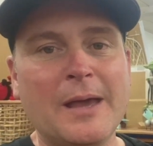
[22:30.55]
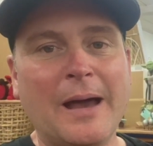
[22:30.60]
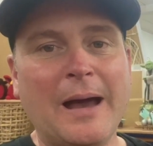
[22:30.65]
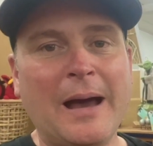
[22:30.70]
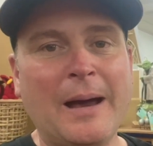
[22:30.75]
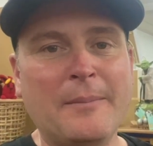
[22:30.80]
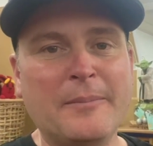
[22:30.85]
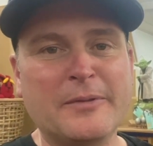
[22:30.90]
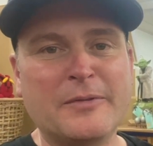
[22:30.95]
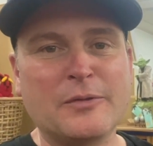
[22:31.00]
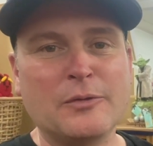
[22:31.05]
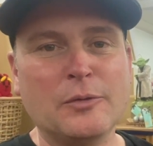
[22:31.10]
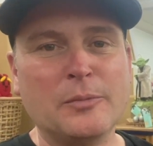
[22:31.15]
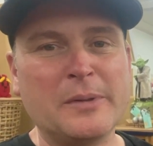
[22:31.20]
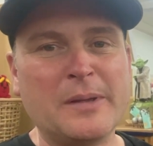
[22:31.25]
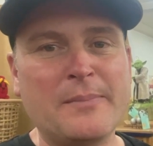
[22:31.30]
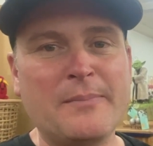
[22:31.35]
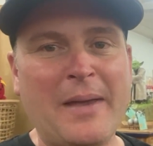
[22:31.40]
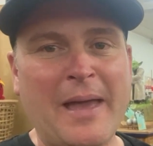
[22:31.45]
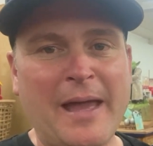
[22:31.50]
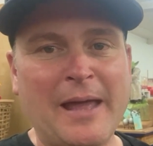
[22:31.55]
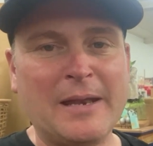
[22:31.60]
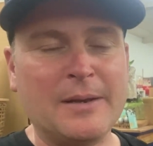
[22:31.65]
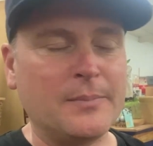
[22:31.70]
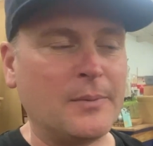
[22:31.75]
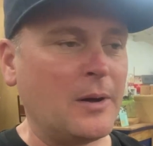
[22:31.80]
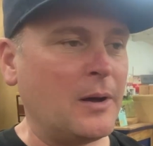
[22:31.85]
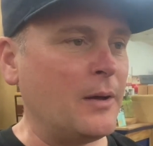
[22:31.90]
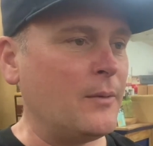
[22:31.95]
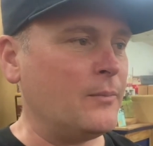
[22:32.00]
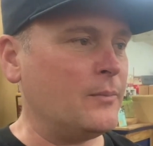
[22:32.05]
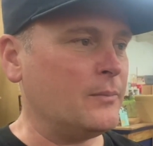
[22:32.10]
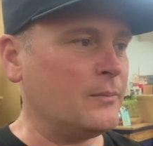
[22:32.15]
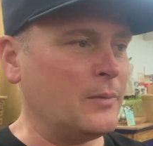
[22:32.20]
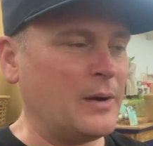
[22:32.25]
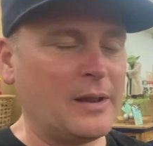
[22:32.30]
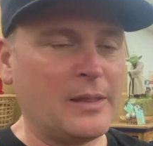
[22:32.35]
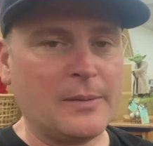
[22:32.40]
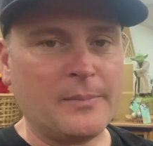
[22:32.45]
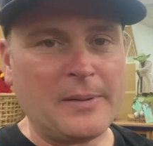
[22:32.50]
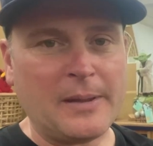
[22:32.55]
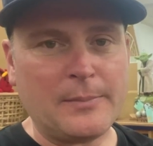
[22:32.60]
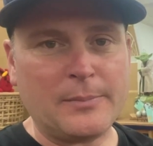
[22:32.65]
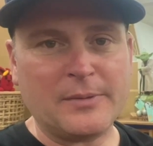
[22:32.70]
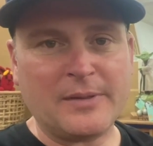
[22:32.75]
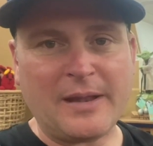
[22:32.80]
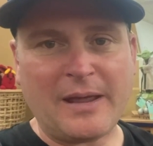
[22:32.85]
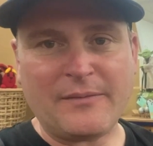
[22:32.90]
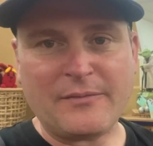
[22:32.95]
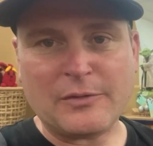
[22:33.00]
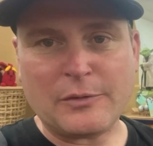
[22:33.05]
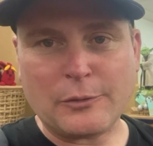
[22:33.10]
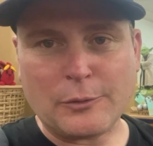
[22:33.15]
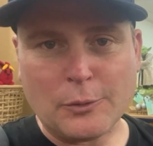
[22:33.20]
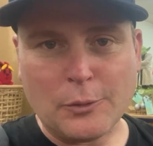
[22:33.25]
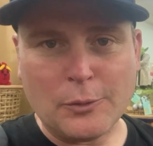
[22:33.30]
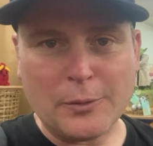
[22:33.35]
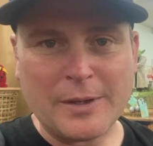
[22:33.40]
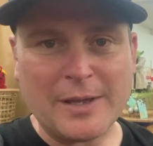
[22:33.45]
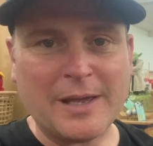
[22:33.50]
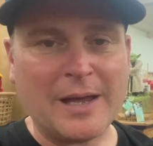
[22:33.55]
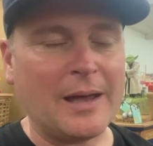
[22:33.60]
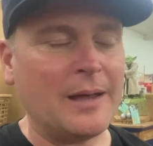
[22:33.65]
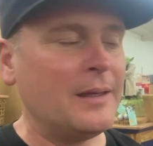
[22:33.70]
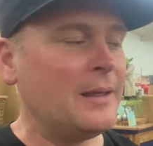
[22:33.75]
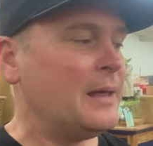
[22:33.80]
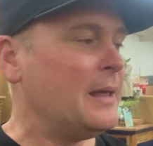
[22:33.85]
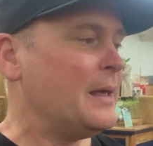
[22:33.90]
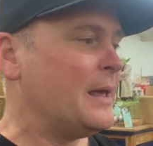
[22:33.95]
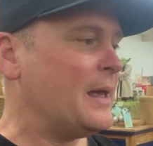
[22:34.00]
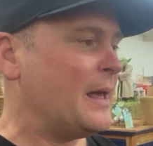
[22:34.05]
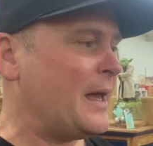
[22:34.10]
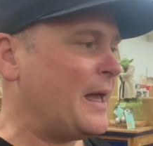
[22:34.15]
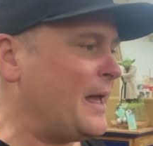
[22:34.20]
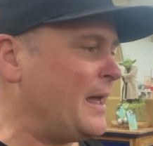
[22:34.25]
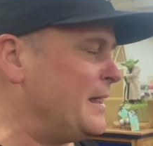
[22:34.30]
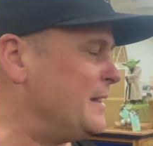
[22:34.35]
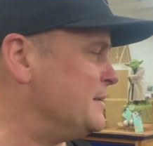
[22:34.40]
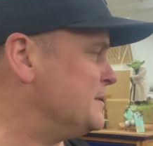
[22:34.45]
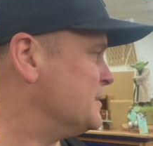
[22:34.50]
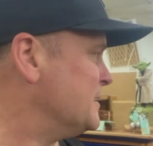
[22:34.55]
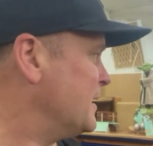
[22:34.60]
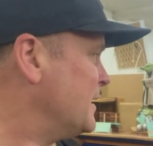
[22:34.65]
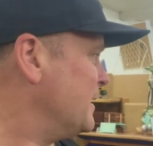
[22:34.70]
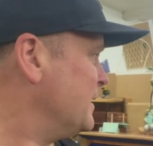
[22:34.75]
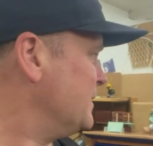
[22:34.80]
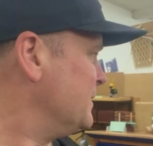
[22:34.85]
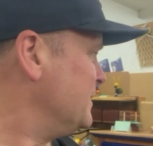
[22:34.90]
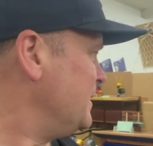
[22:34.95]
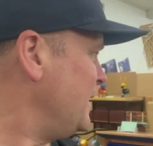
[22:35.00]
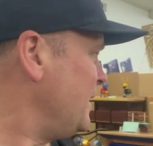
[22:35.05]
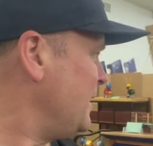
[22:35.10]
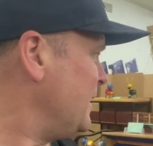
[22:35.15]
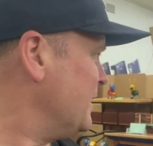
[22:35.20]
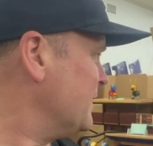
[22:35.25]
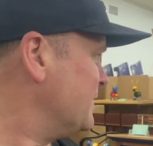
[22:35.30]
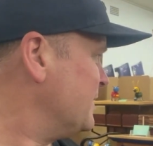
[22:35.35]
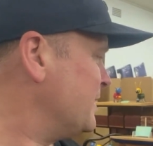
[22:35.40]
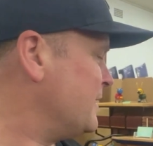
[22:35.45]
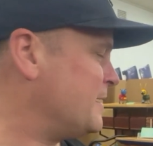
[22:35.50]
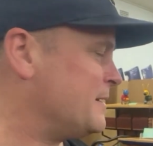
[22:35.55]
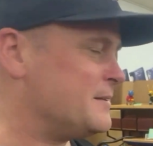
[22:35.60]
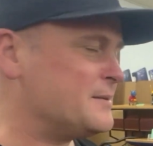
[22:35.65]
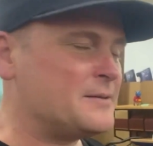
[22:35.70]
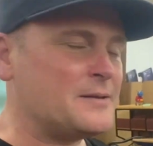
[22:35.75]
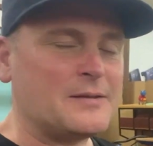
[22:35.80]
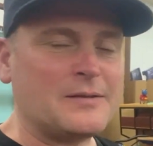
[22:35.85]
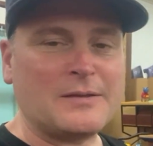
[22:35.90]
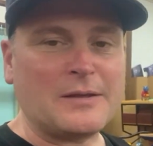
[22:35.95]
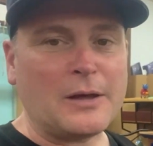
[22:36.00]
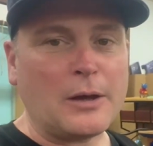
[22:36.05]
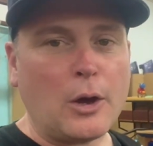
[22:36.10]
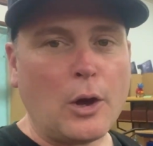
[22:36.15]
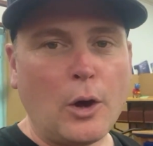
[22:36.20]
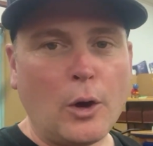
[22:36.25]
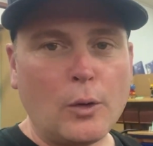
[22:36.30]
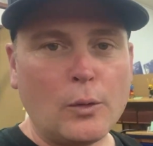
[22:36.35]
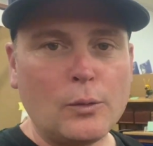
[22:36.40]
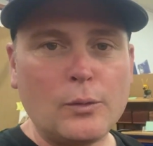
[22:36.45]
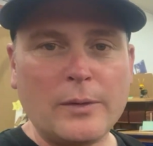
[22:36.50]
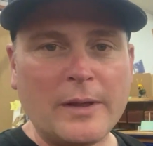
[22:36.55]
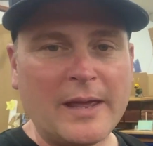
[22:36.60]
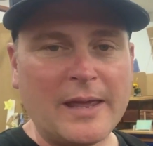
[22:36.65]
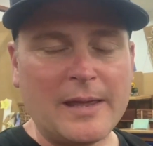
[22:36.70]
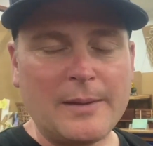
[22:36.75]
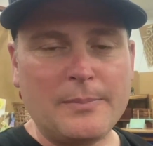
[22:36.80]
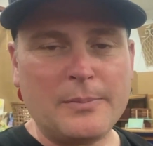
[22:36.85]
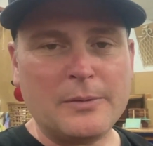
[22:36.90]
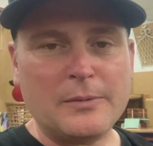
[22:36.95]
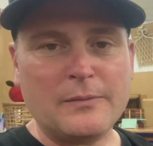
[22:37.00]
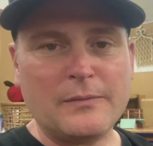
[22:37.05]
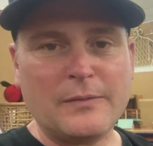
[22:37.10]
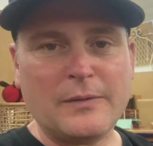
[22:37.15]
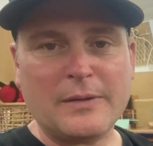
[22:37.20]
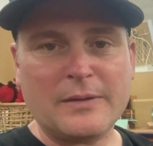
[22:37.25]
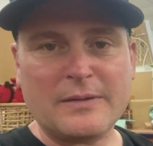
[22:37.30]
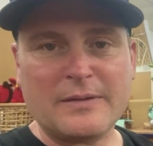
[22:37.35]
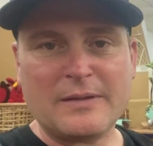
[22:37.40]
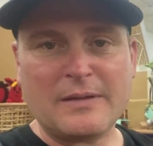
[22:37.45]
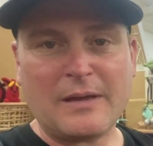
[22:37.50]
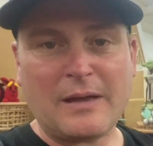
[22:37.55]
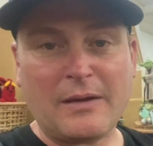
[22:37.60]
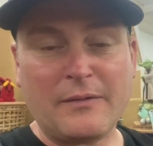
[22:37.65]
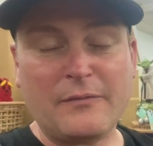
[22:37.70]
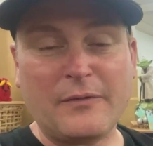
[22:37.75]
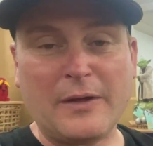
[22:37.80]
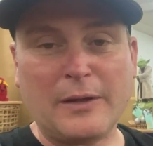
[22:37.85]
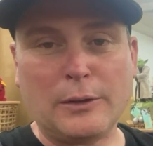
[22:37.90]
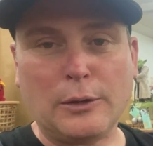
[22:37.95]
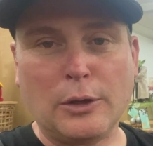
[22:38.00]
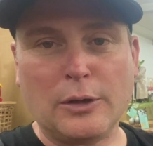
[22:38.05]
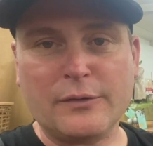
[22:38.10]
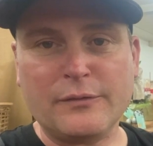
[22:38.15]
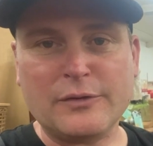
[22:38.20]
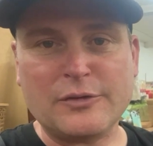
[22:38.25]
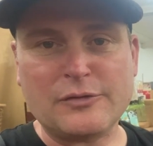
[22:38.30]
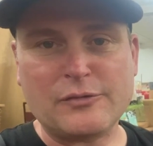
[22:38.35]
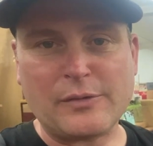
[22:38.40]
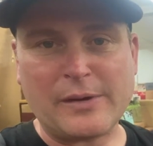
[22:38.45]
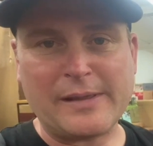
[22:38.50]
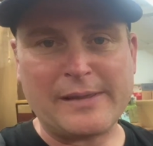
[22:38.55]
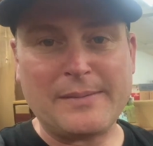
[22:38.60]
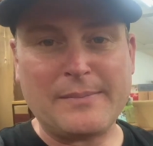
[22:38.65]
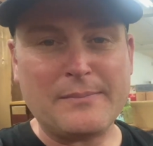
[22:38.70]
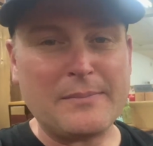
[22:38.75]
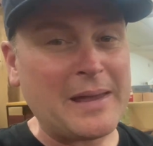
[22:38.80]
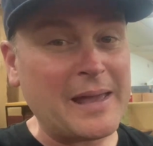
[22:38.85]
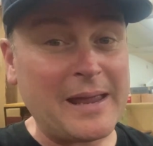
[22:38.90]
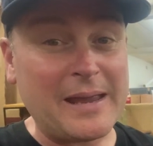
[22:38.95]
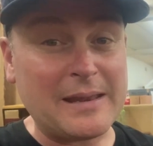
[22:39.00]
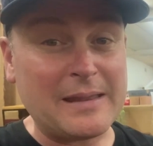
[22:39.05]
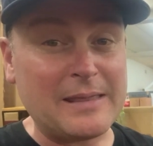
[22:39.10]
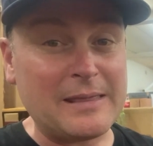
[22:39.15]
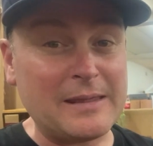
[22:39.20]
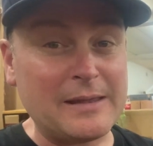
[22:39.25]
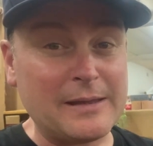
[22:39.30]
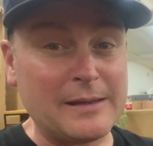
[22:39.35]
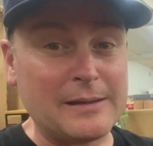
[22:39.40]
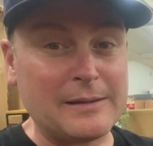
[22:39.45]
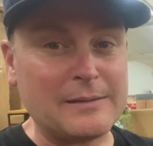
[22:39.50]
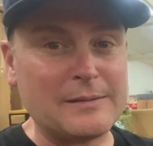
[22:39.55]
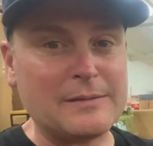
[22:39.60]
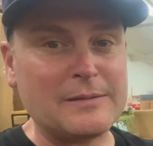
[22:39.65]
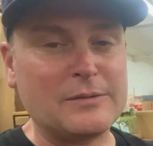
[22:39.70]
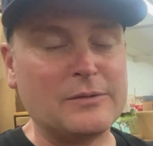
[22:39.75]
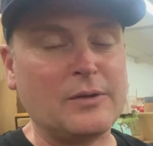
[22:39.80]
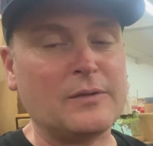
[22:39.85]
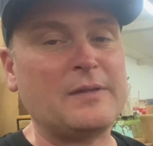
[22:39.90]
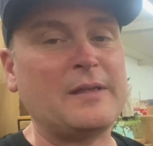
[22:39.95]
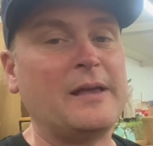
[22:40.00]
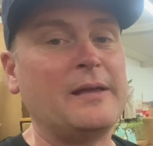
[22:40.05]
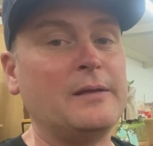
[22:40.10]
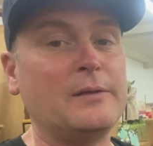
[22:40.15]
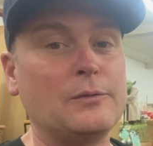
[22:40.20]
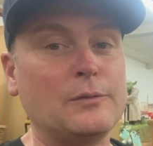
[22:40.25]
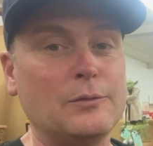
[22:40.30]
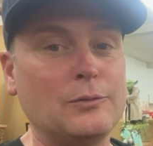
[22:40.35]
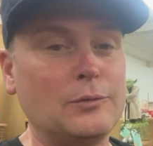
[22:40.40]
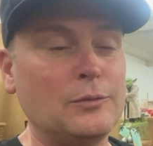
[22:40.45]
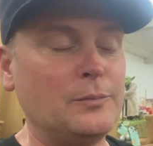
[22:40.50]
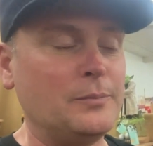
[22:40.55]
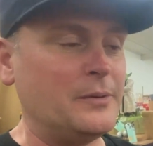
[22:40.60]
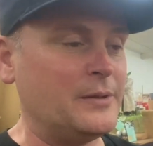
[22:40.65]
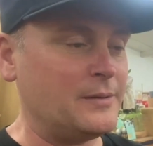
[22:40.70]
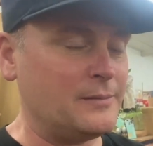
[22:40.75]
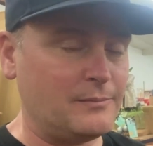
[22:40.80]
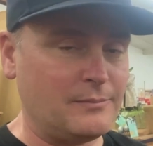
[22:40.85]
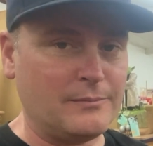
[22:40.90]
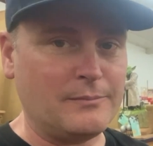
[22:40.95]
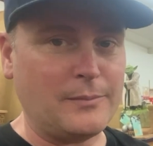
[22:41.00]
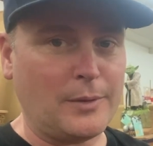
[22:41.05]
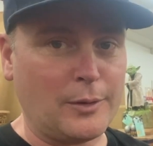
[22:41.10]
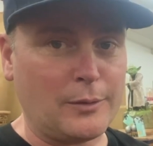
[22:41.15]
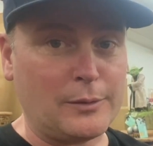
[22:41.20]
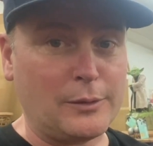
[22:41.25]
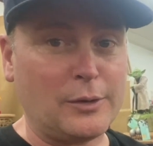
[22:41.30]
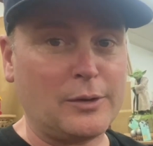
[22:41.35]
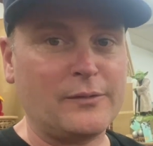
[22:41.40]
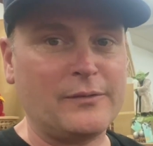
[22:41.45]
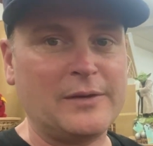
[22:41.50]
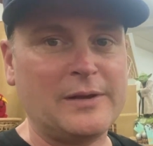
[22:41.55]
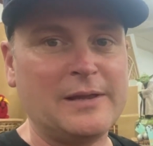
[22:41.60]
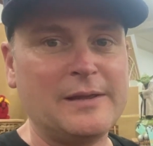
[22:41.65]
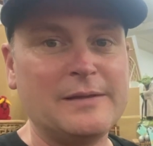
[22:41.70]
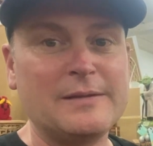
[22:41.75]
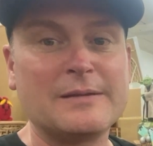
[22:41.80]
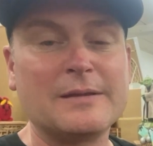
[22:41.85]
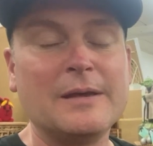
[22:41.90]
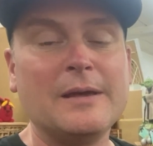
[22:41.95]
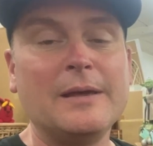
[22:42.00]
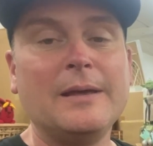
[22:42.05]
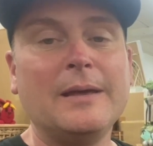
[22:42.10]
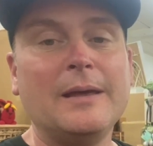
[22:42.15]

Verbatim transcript: Um, it's normally manned by one of the people that have a store here. And uh, yeah, they're just a whole heap of stuff, a lot of Australian made things, not saying it's all, but a lot of it is.